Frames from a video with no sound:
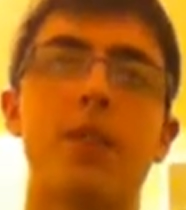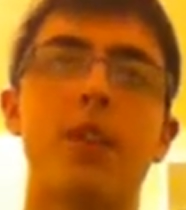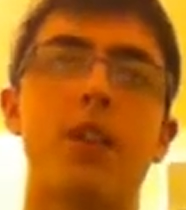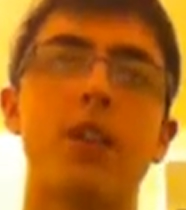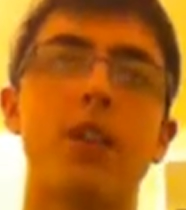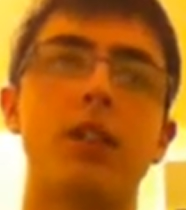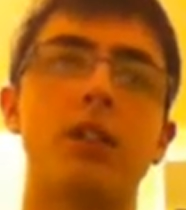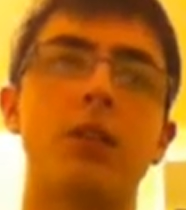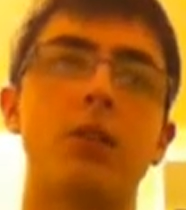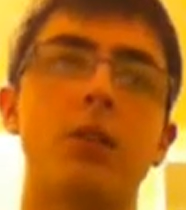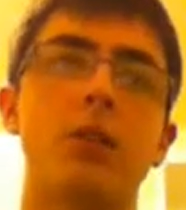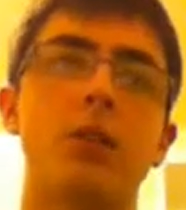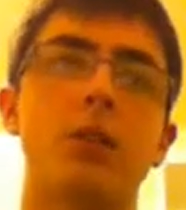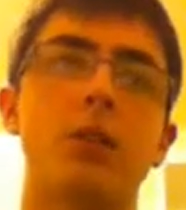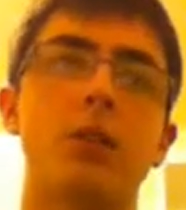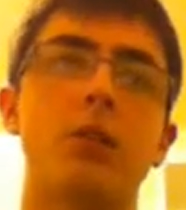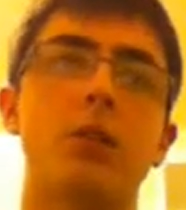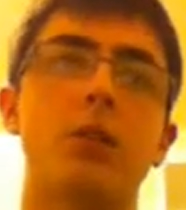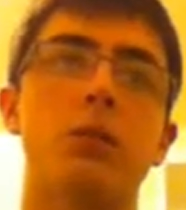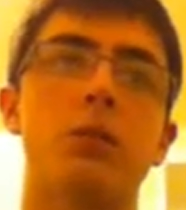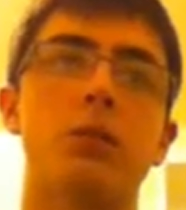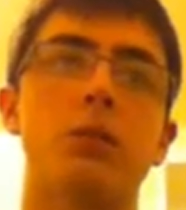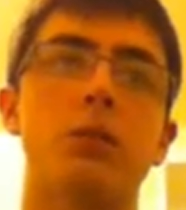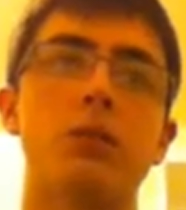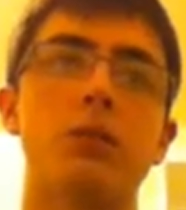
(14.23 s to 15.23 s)
And
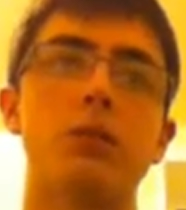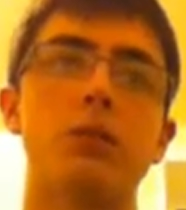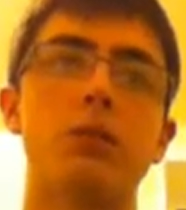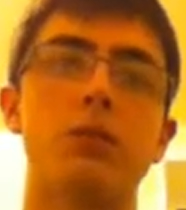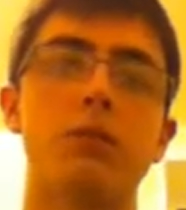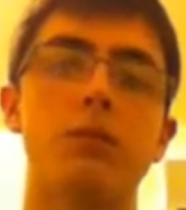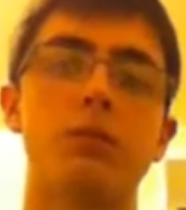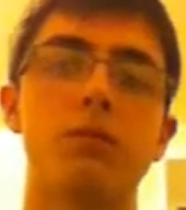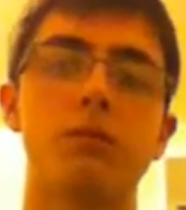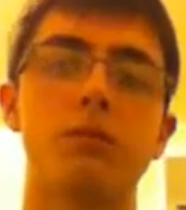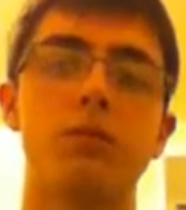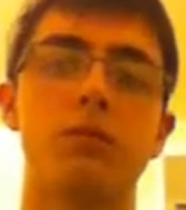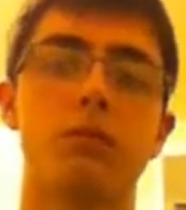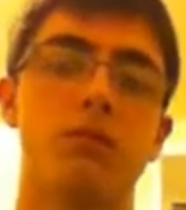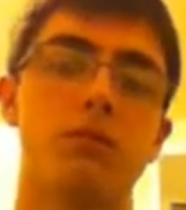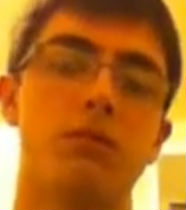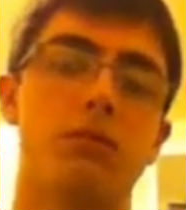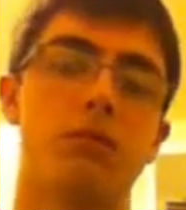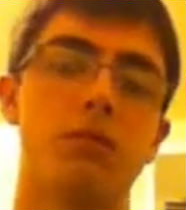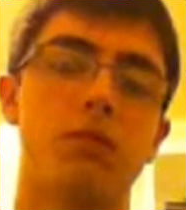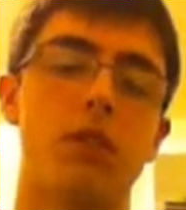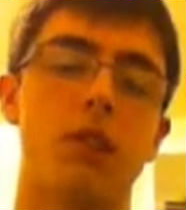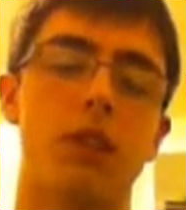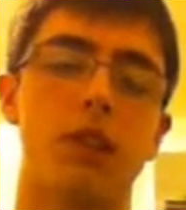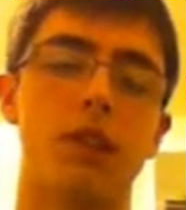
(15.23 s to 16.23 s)
so
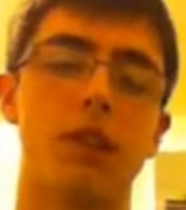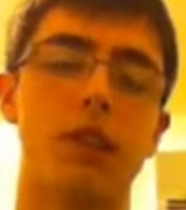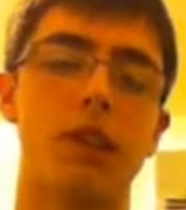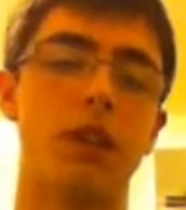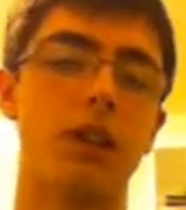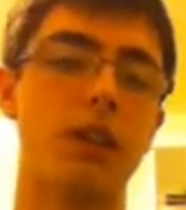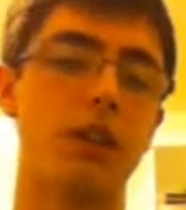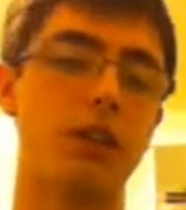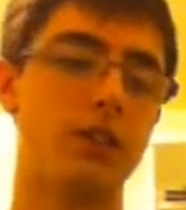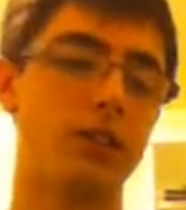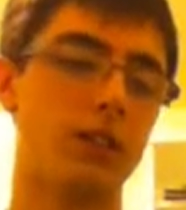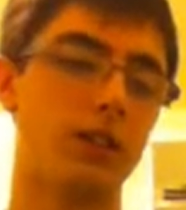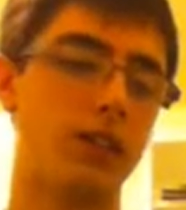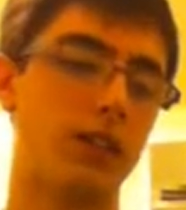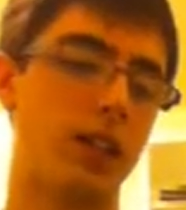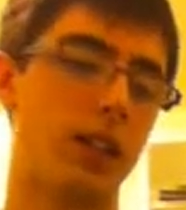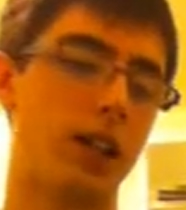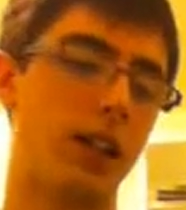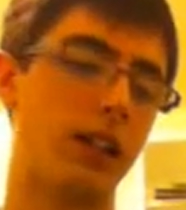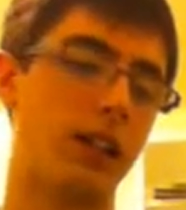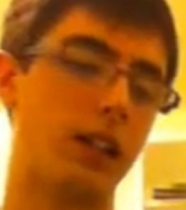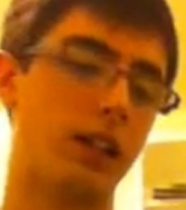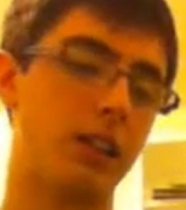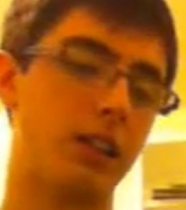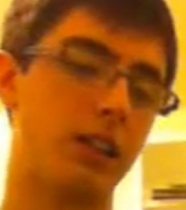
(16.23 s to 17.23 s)
I thought, since I
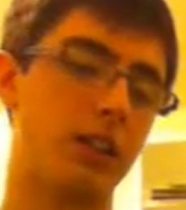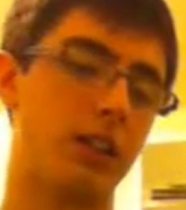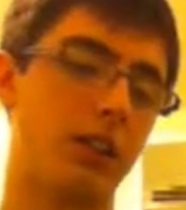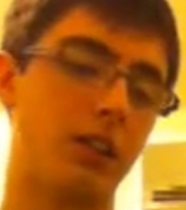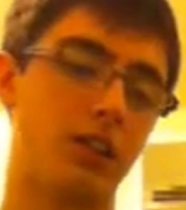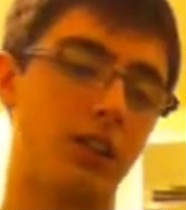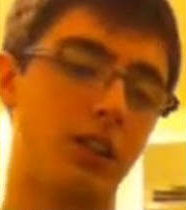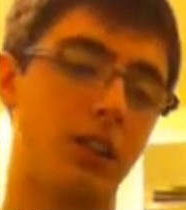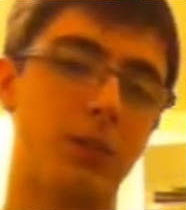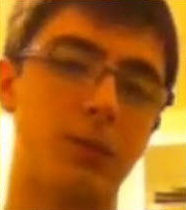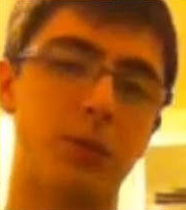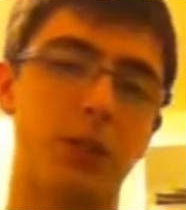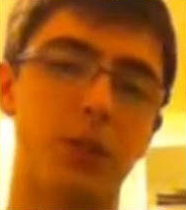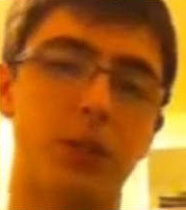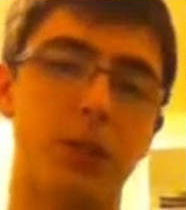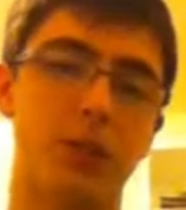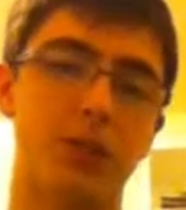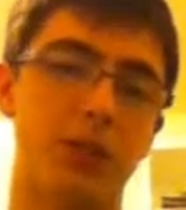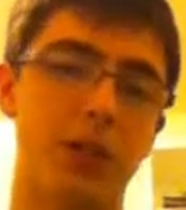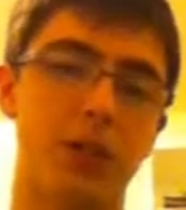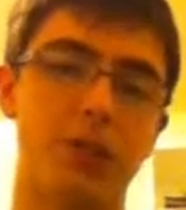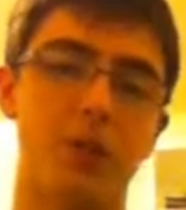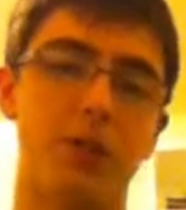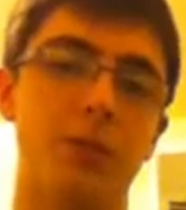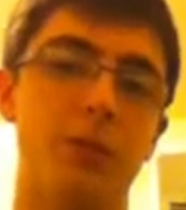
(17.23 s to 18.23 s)
like this song a lot, I'm sure
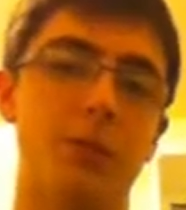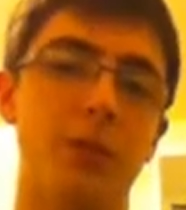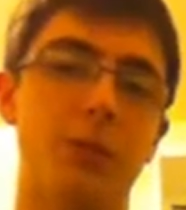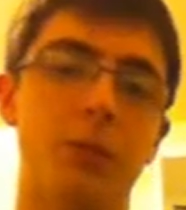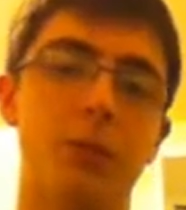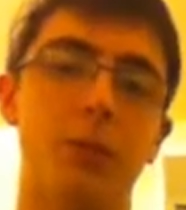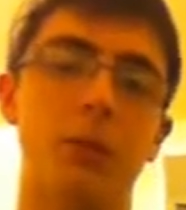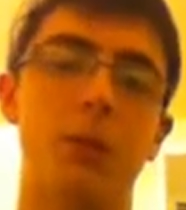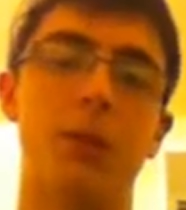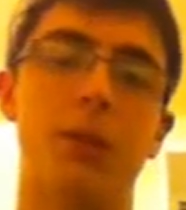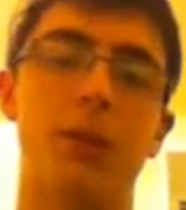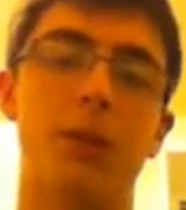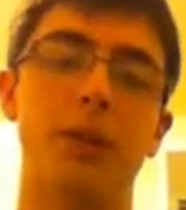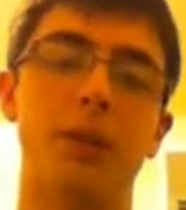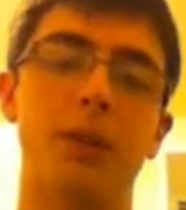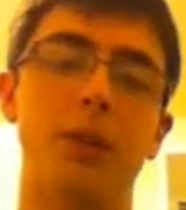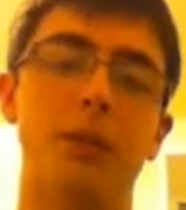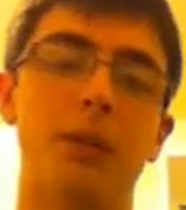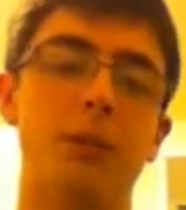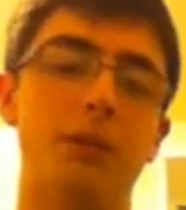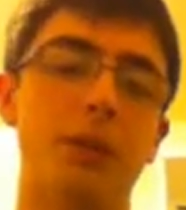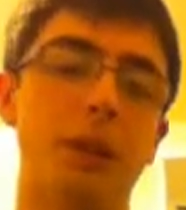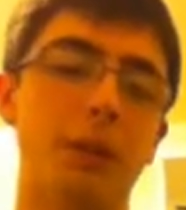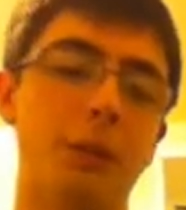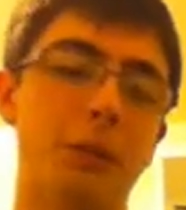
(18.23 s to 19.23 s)
other people want to
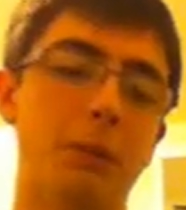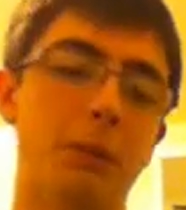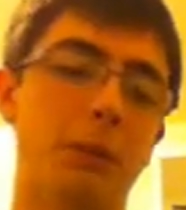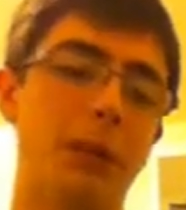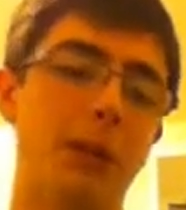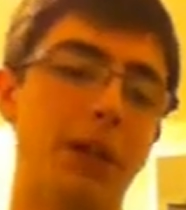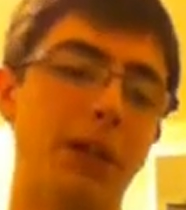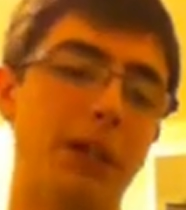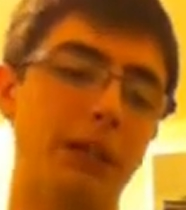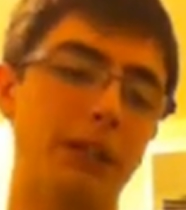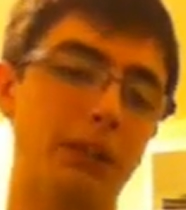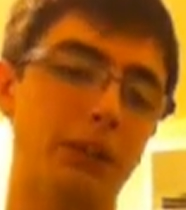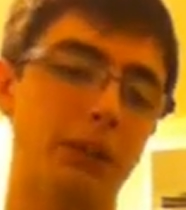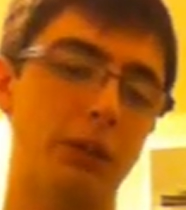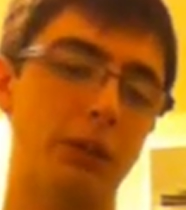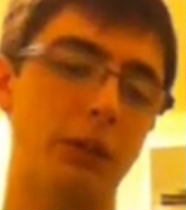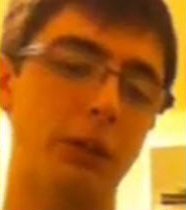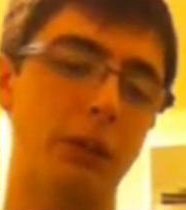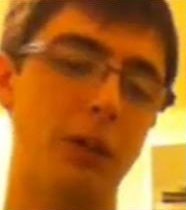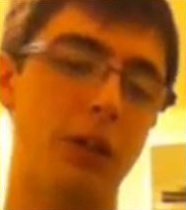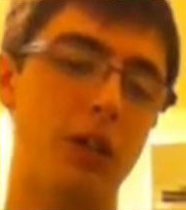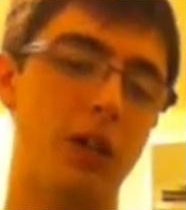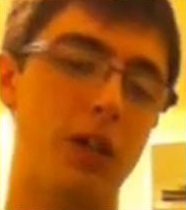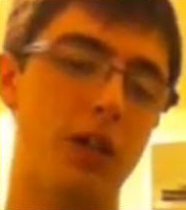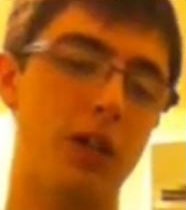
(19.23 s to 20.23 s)
be able to play it, so
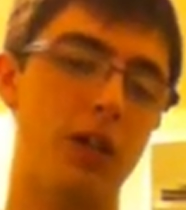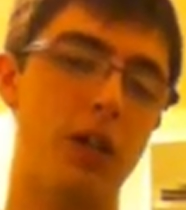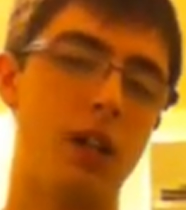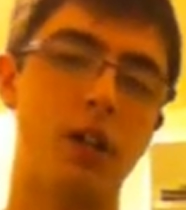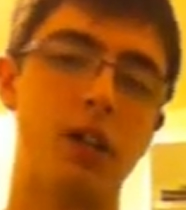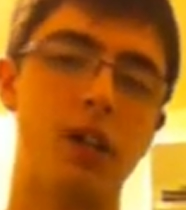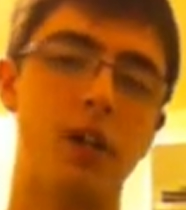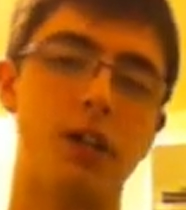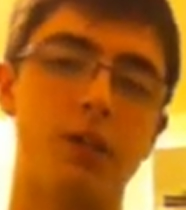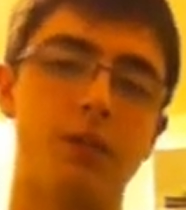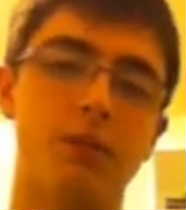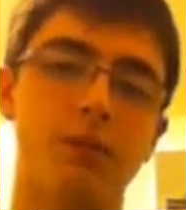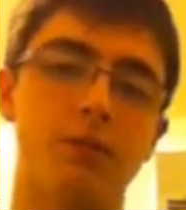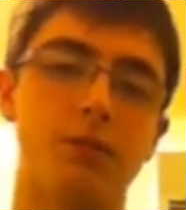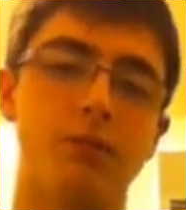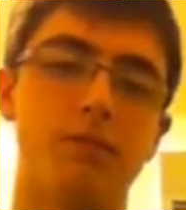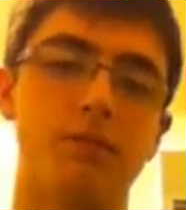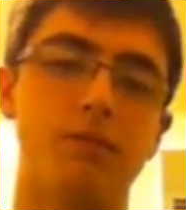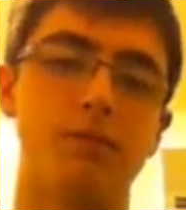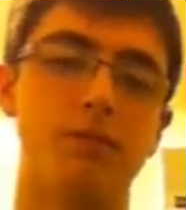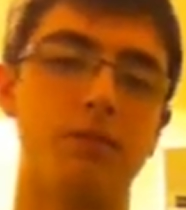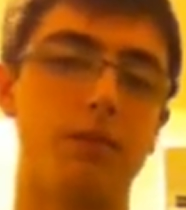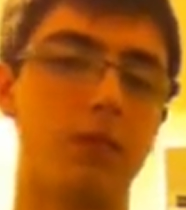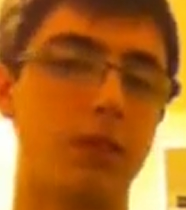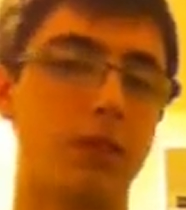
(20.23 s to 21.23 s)

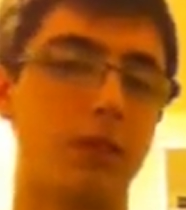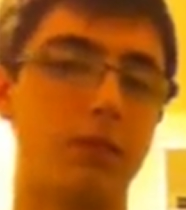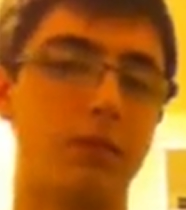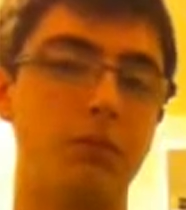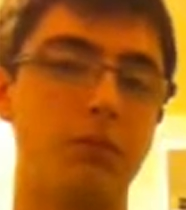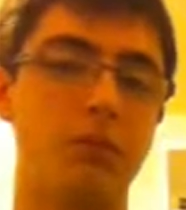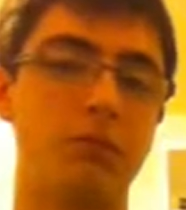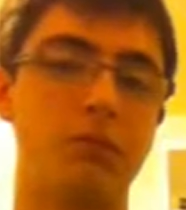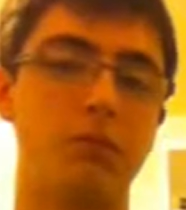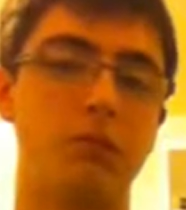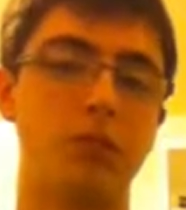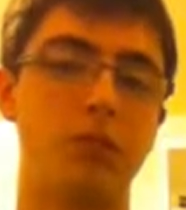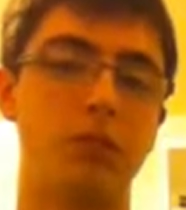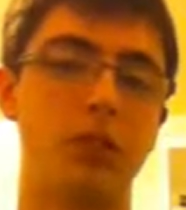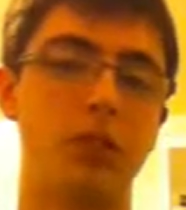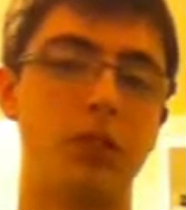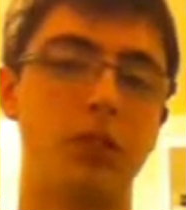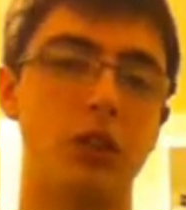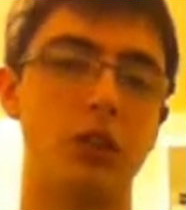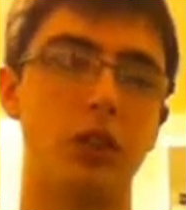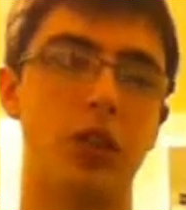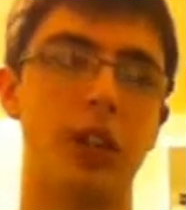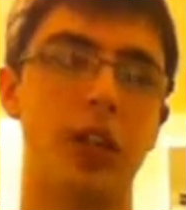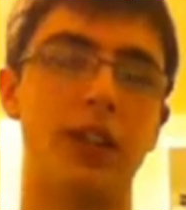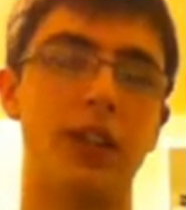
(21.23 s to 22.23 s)
I'm going
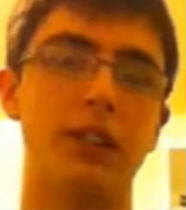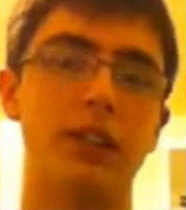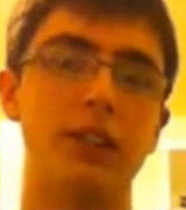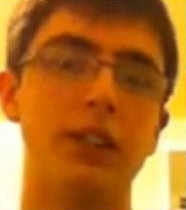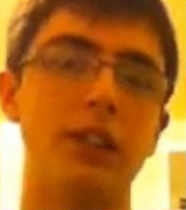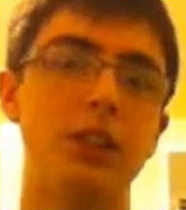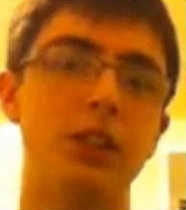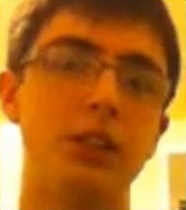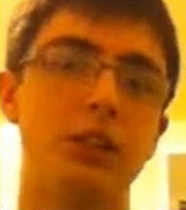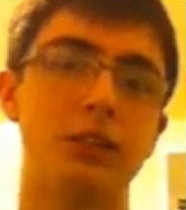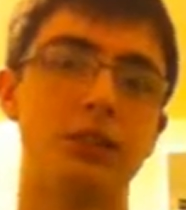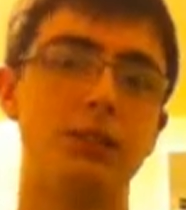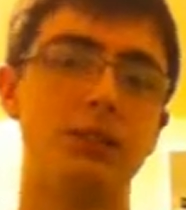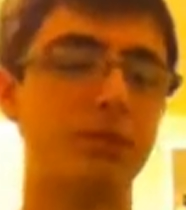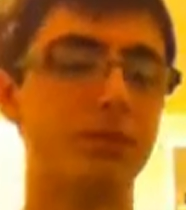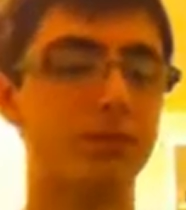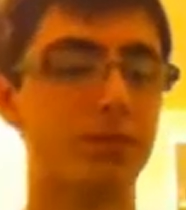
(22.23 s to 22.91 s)
to try and teach you.